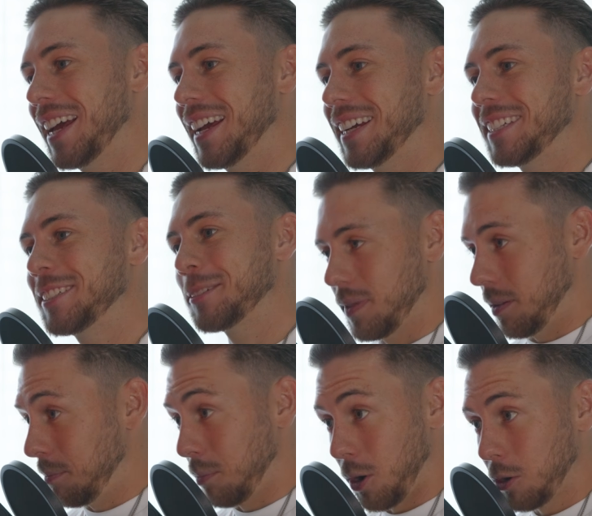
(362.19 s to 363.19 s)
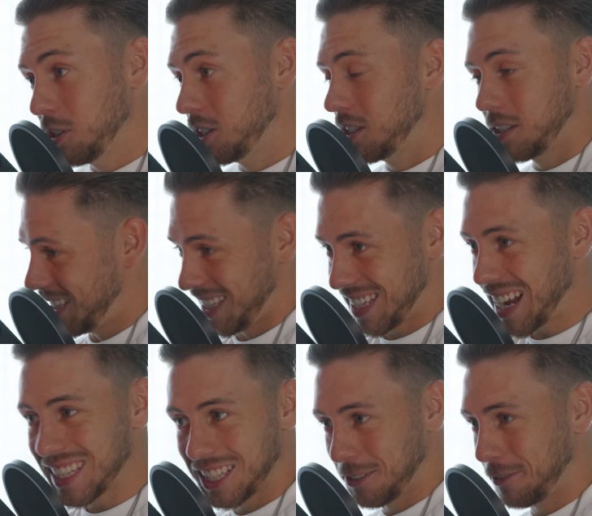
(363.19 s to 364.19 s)
And the most
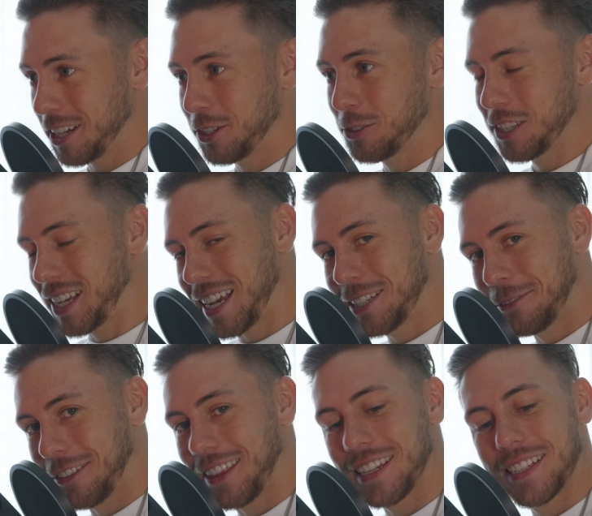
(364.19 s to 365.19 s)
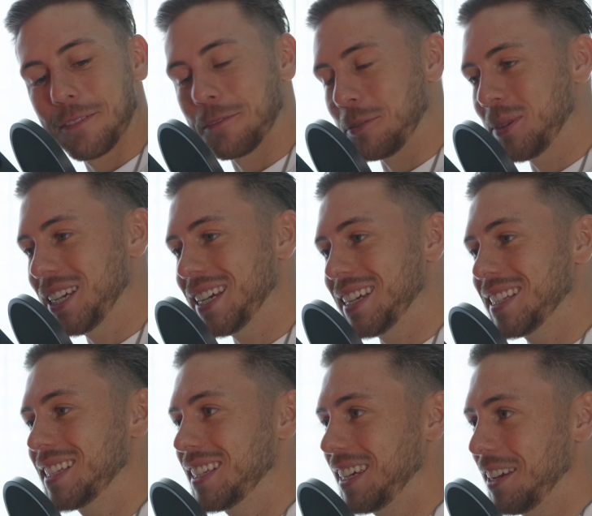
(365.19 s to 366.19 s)
satisfying use case for this for me
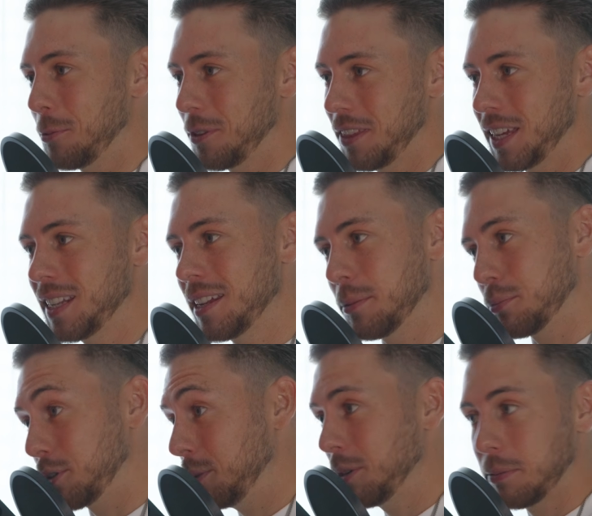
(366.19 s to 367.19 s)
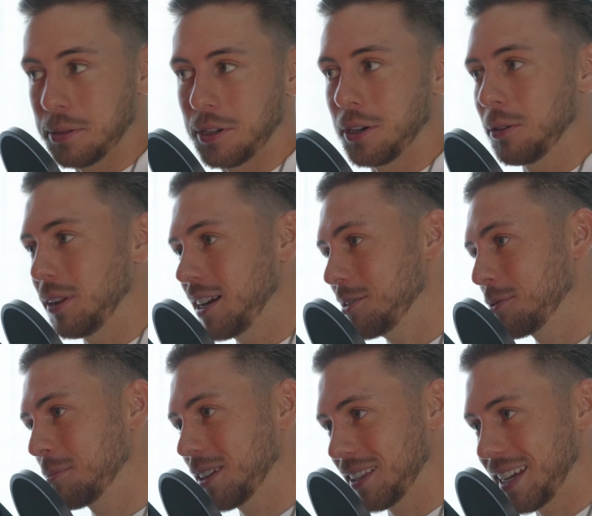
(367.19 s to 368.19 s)
is within Premiere Pro,
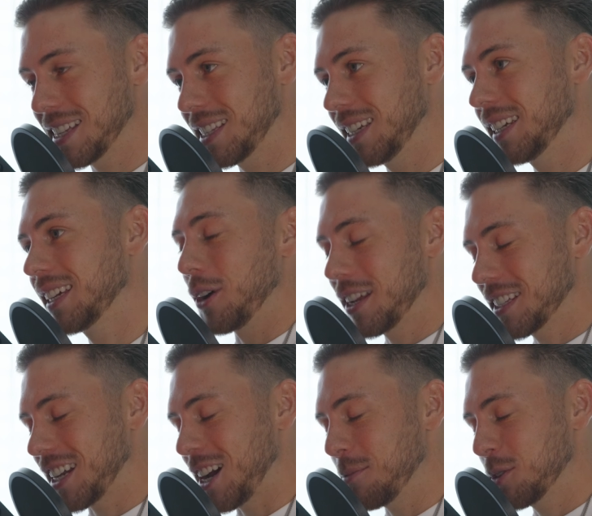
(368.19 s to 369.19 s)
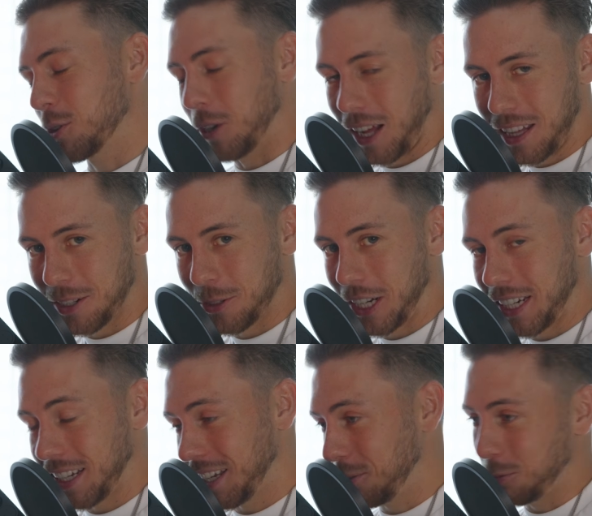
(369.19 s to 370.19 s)
Lightroom Classic, when it comes to color
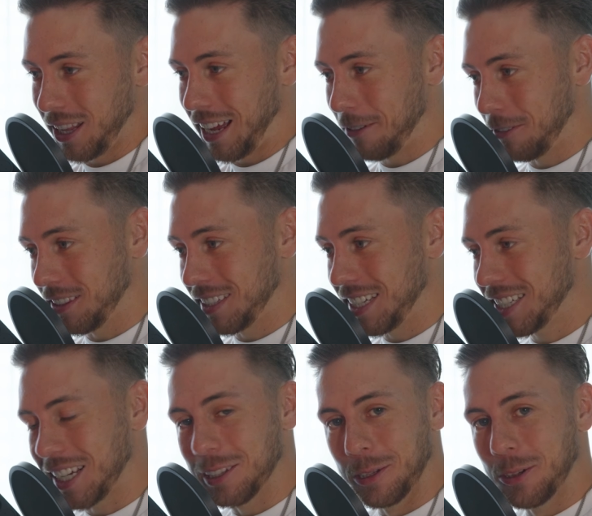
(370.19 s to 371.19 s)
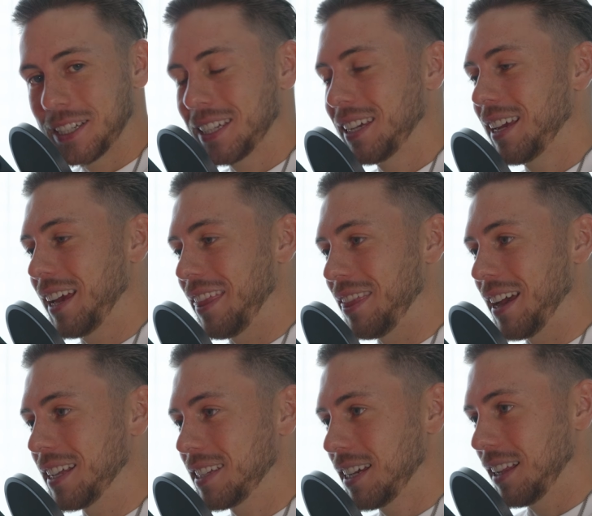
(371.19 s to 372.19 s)
grading, and we'll have a detailed look at
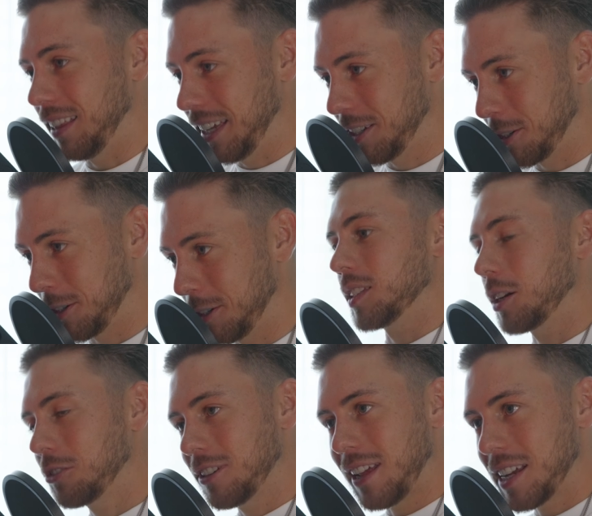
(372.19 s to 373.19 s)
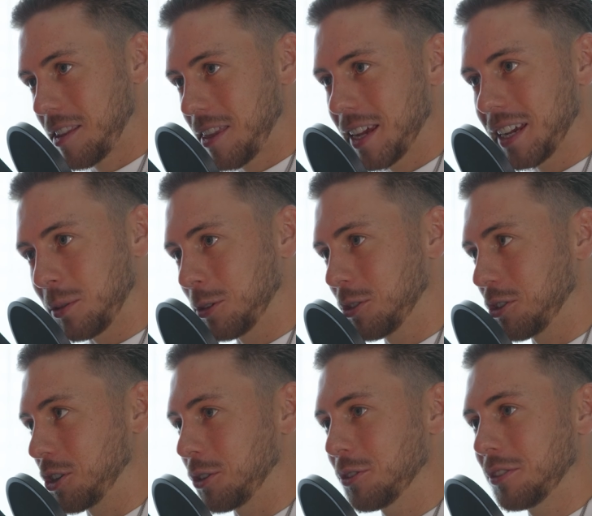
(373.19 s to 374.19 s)
that later on. Now the last thing I want to
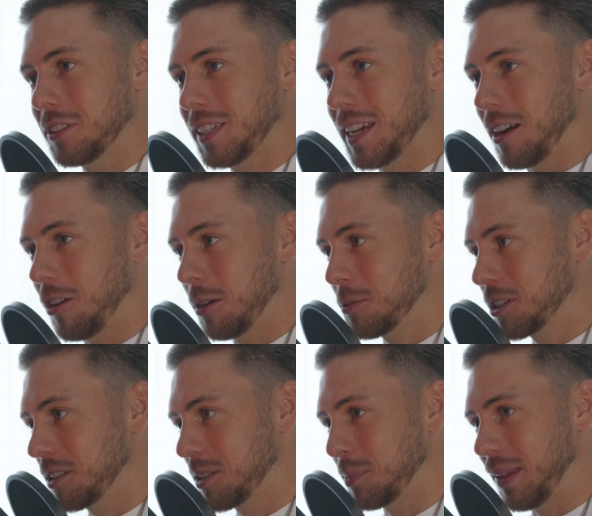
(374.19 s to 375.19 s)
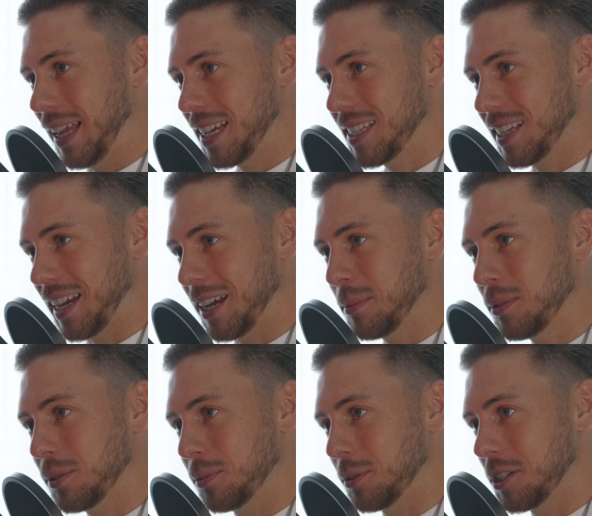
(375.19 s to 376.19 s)
show you on the Options Plus app,
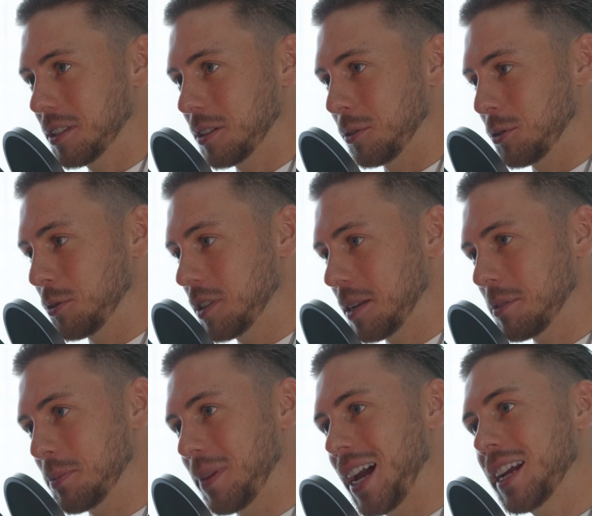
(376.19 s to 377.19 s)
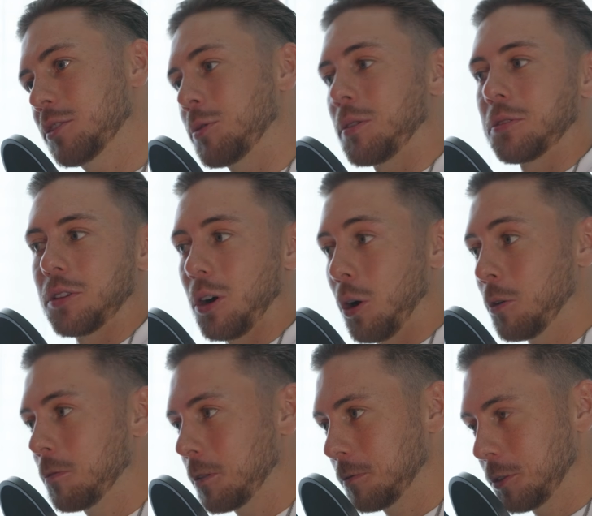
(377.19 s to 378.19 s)
we just go 2 steps back to our
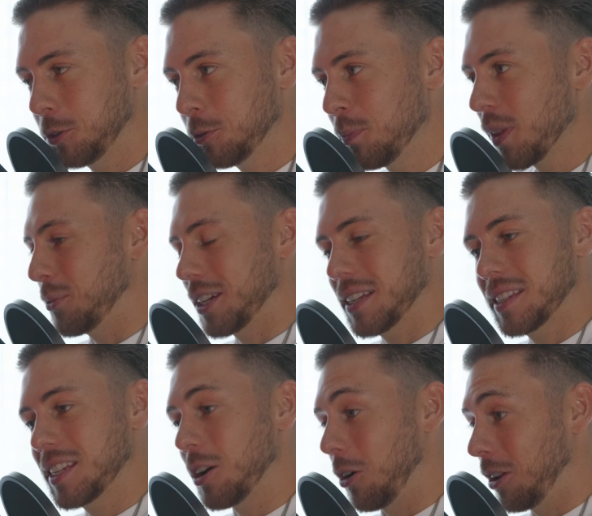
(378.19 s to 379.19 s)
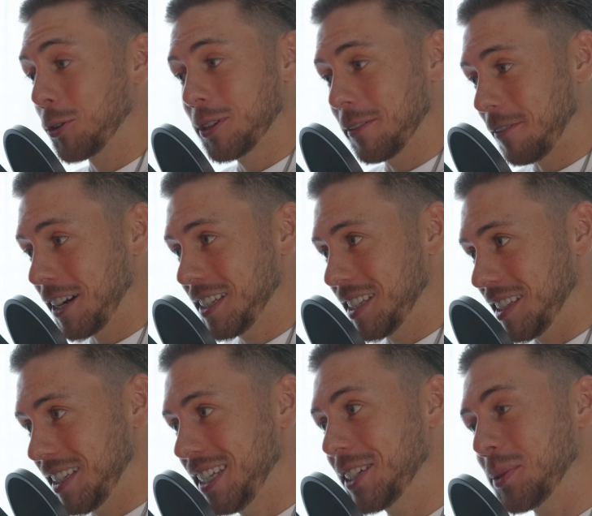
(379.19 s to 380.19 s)
overview. We can see all our devices
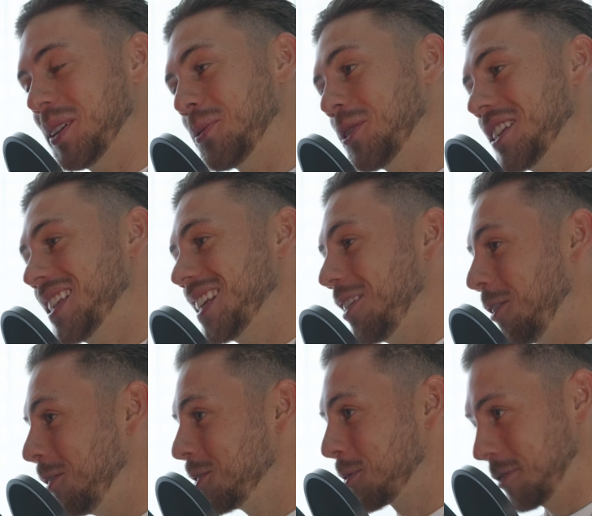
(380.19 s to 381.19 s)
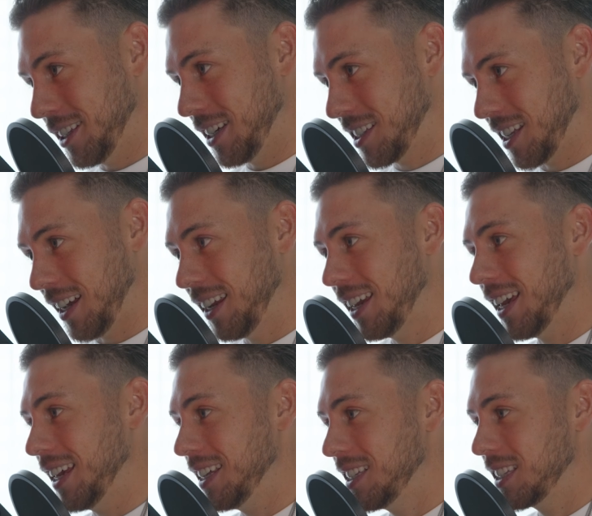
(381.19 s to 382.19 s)
here, but what's also really exciting
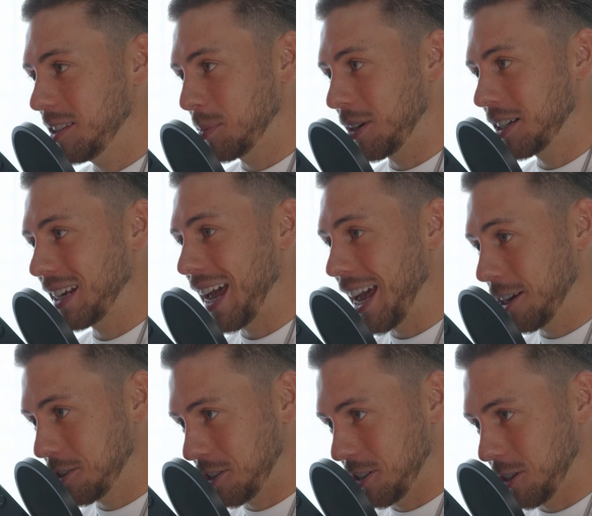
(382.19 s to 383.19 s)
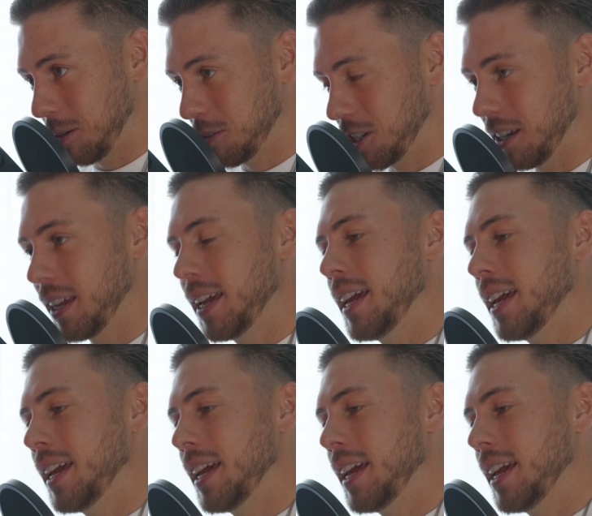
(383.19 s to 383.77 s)
is the Smart Actions option.